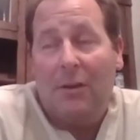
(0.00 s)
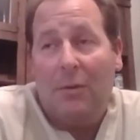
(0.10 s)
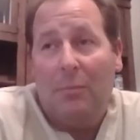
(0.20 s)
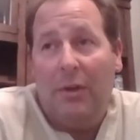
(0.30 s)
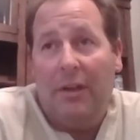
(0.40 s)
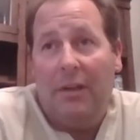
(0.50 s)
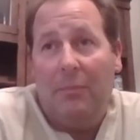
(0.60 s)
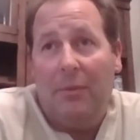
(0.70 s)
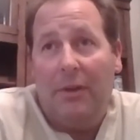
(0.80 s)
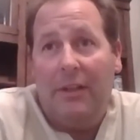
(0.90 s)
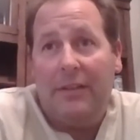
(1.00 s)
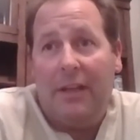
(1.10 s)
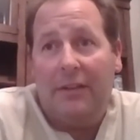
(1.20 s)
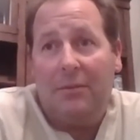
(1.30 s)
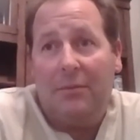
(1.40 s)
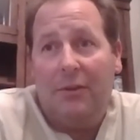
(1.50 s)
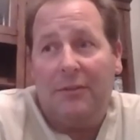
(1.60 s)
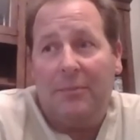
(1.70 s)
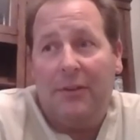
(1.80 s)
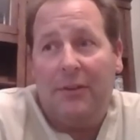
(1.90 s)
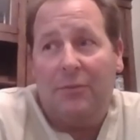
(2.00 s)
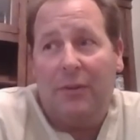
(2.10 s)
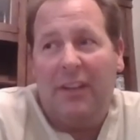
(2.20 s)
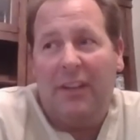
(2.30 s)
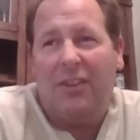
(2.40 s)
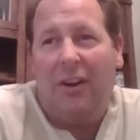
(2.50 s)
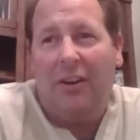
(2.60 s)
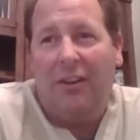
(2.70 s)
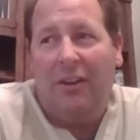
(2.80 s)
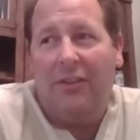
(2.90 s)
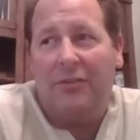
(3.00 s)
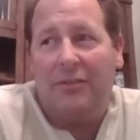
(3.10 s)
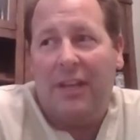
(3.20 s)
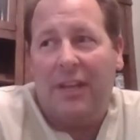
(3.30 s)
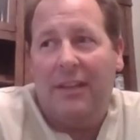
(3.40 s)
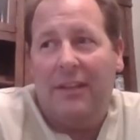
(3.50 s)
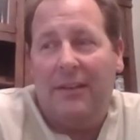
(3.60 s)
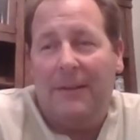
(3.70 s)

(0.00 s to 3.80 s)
But he's had some good experiences with it. He's starting to understand